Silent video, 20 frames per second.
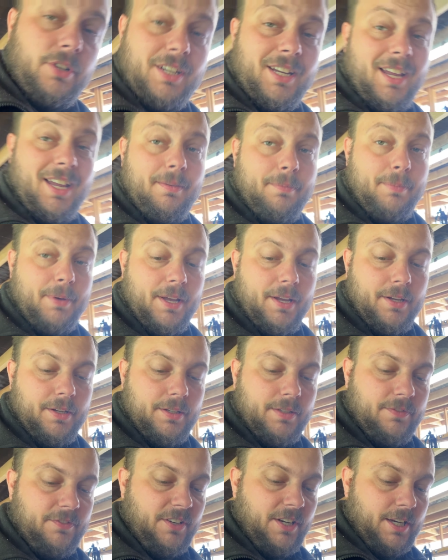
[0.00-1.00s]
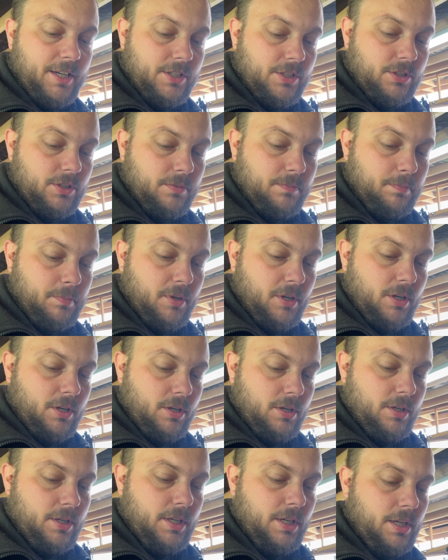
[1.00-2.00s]
to get a better finish
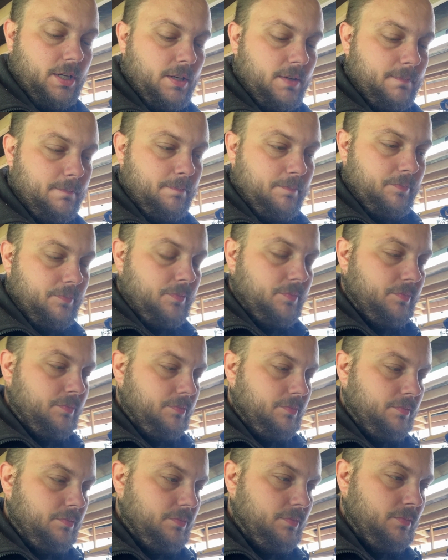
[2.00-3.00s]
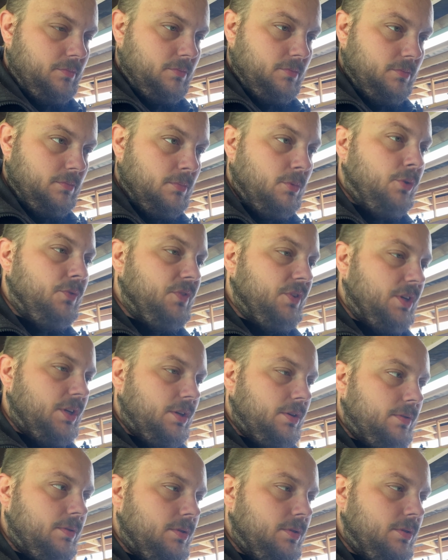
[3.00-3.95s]
by moving the